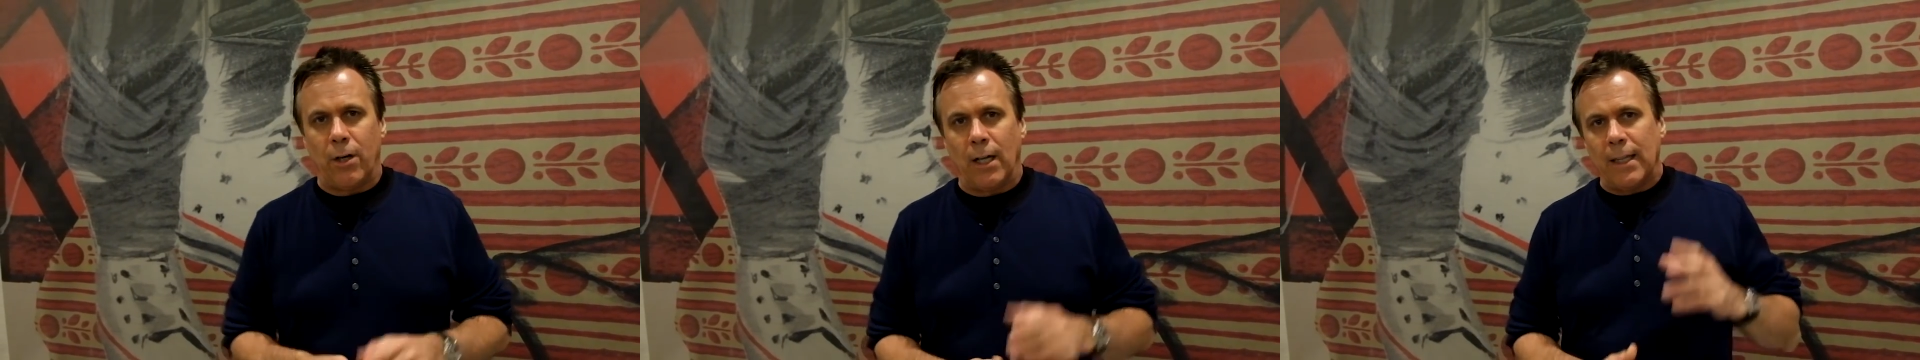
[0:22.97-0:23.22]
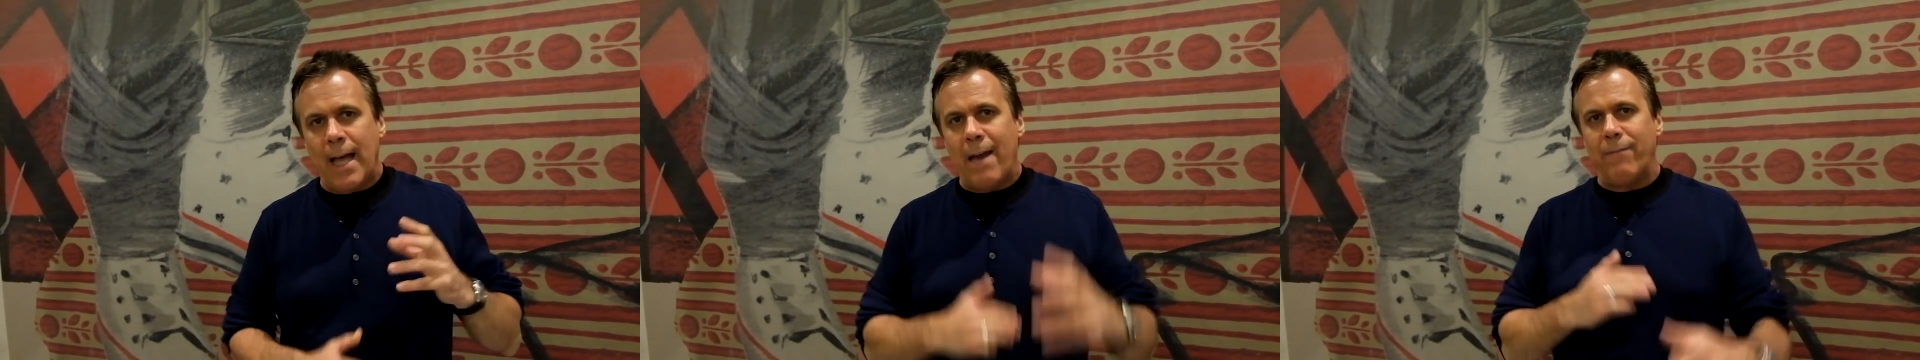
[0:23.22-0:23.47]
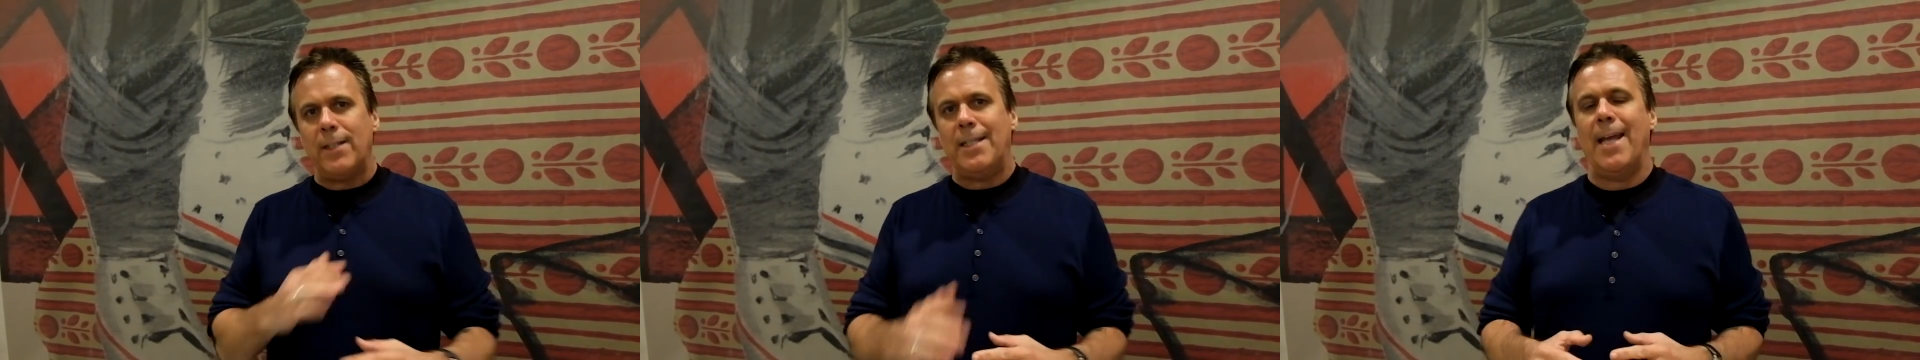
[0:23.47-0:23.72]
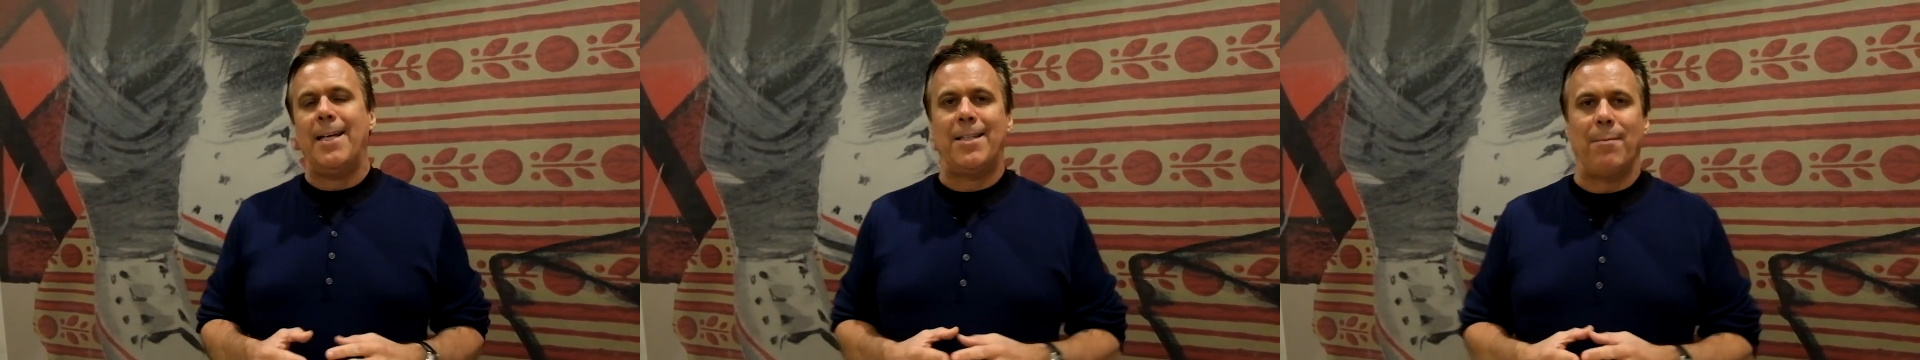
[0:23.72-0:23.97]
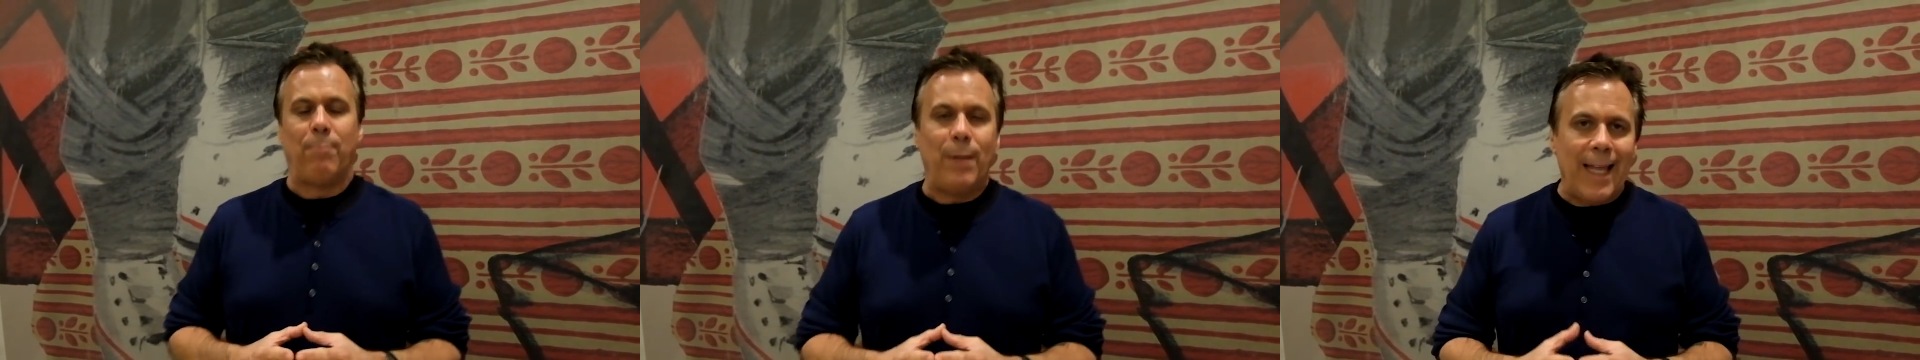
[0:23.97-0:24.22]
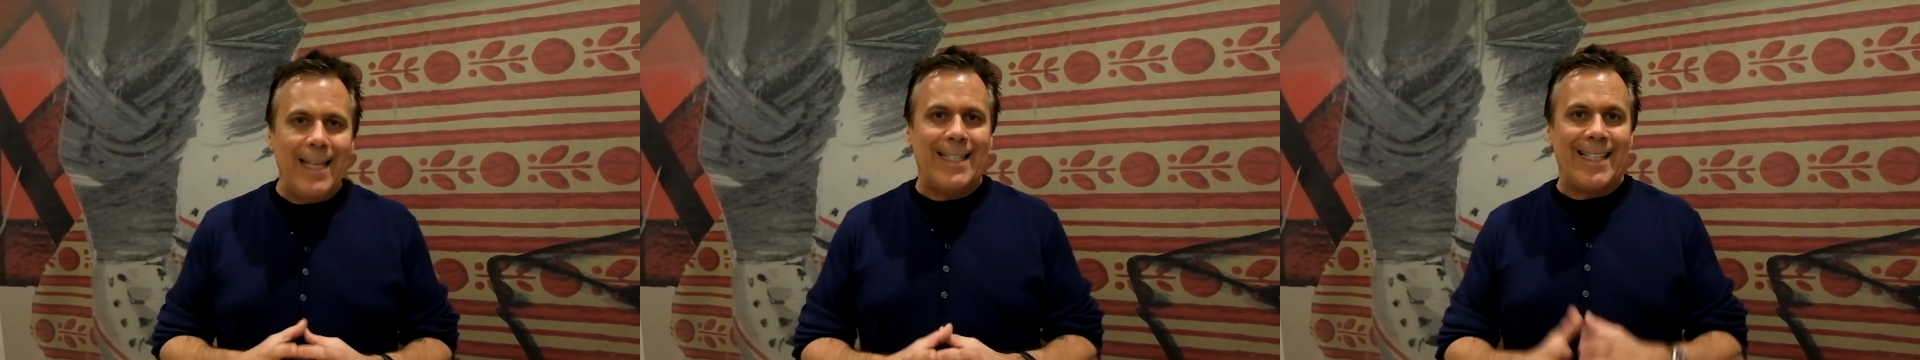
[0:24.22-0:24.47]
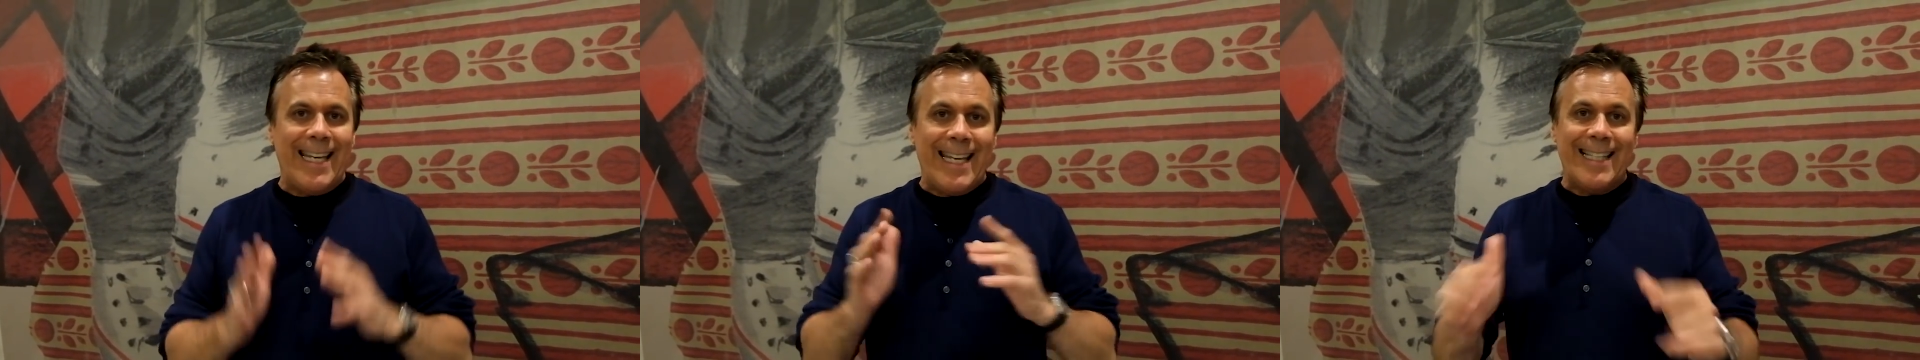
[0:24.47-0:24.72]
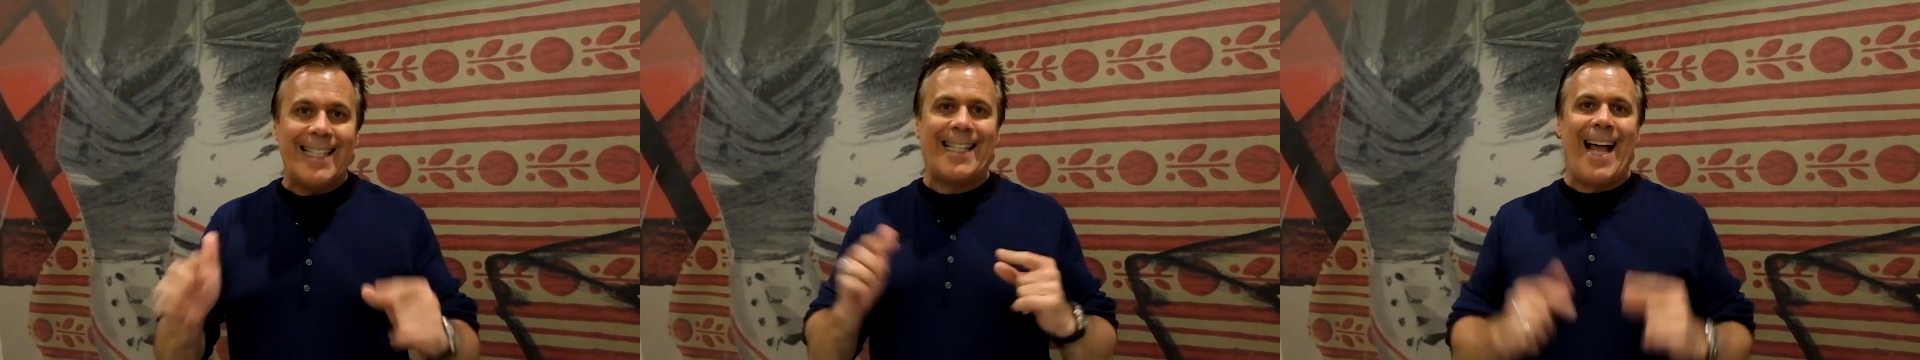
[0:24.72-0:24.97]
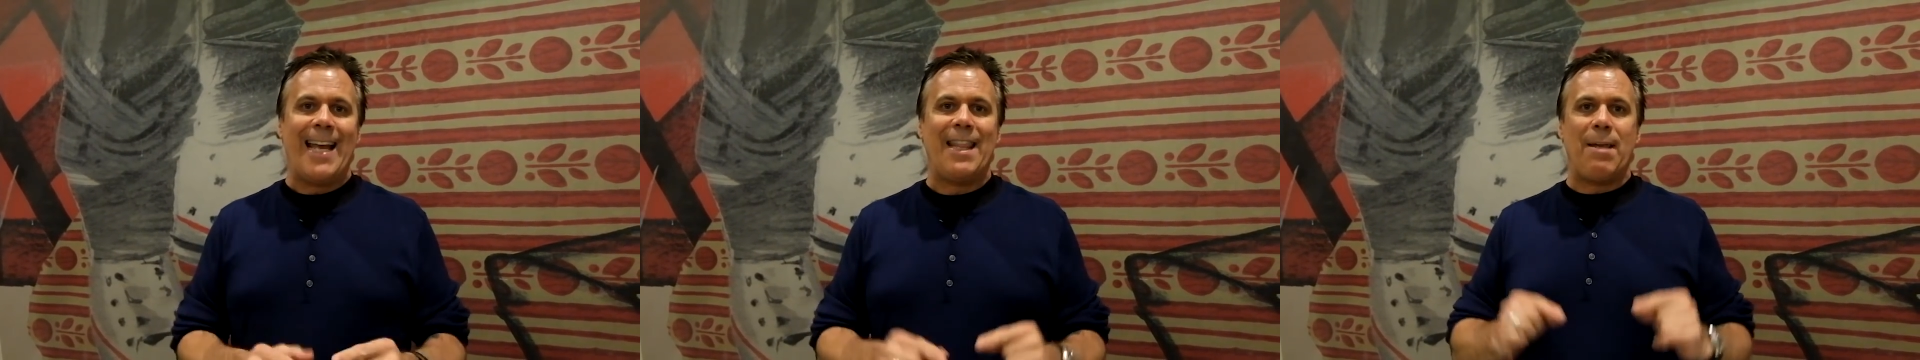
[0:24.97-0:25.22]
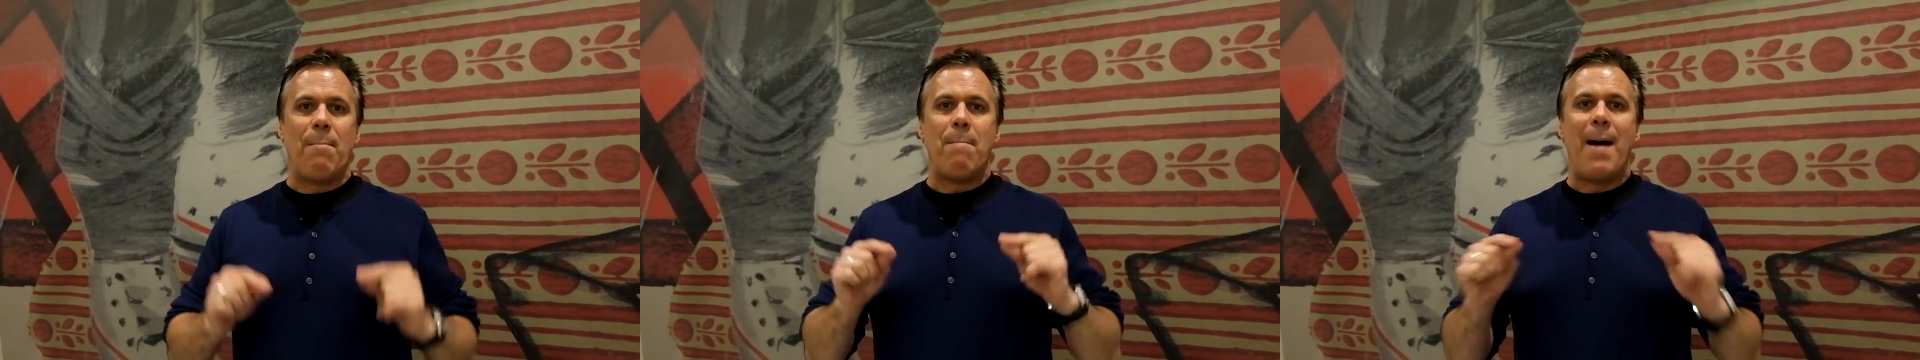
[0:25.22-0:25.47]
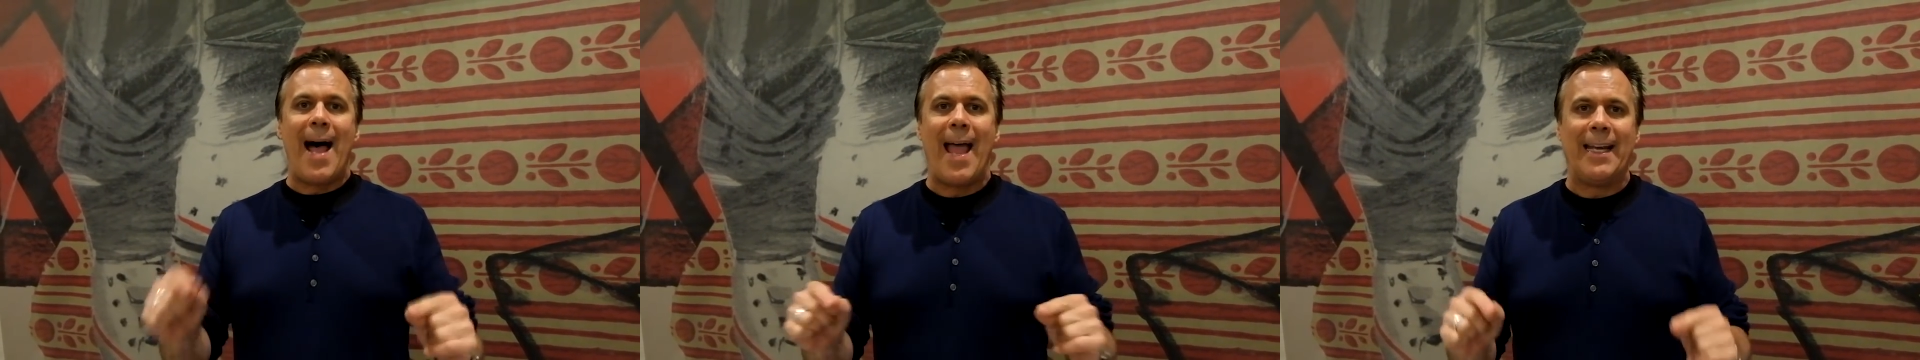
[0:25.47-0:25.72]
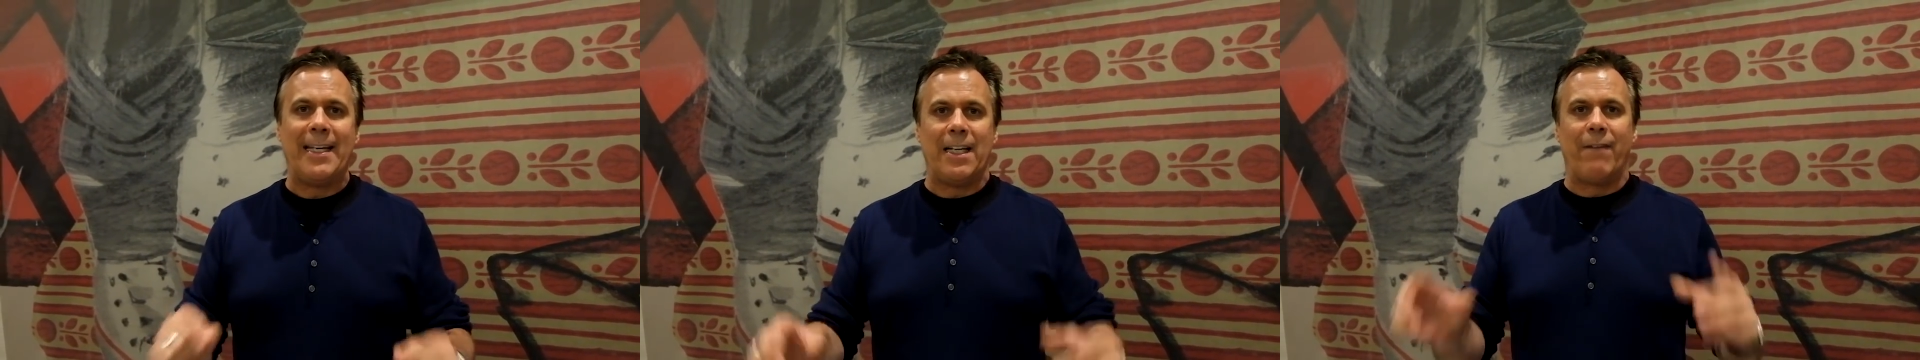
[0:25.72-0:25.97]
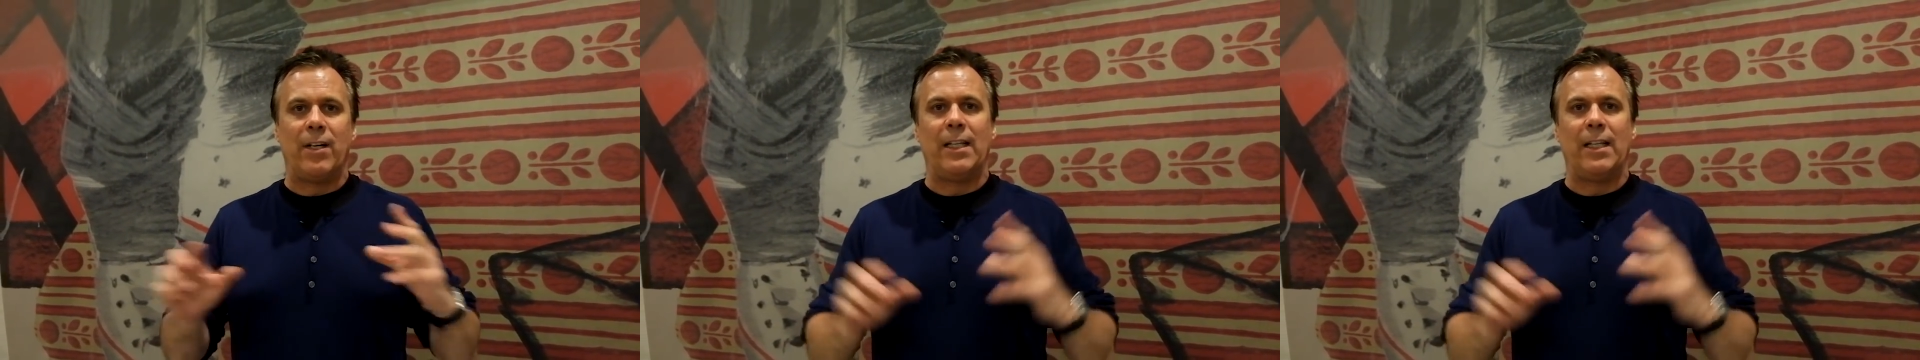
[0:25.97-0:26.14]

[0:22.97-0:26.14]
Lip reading: A lot of it takes place inside the mind of an